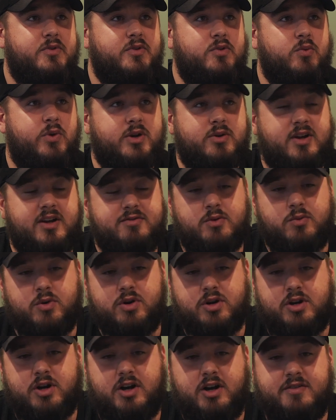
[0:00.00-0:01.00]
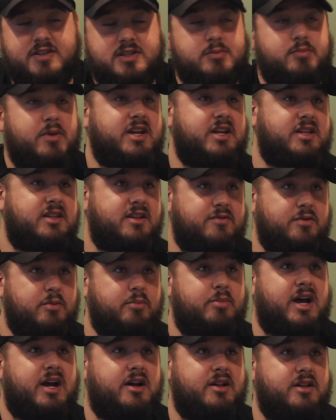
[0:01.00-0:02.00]
We don't have to work off as many
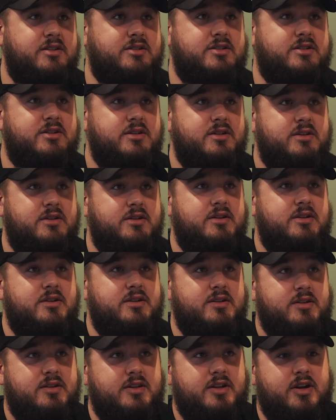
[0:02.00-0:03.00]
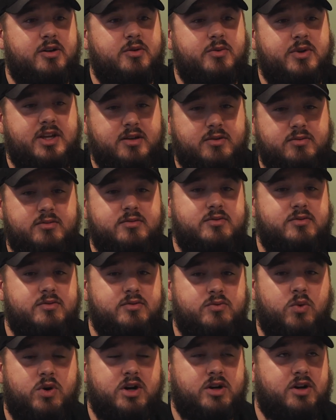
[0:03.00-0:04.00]
different pallets. You know, we can
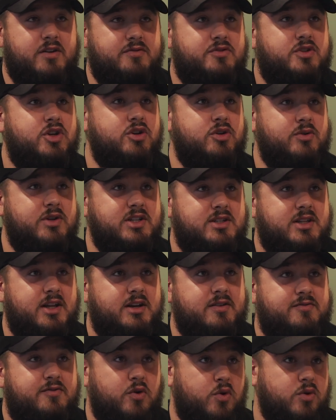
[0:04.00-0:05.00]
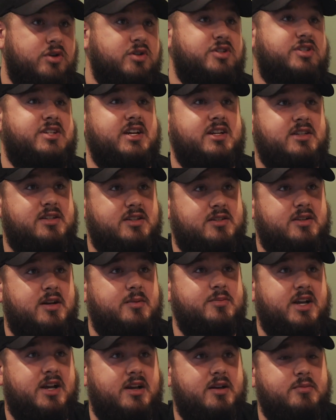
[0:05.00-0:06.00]
work off 2 instead of 4 or 6
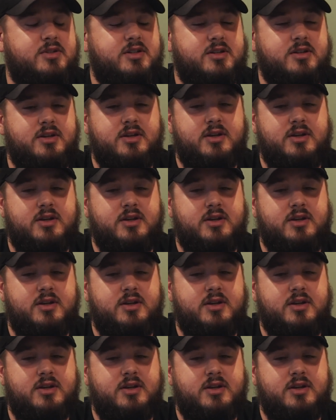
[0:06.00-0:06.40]
sometimes.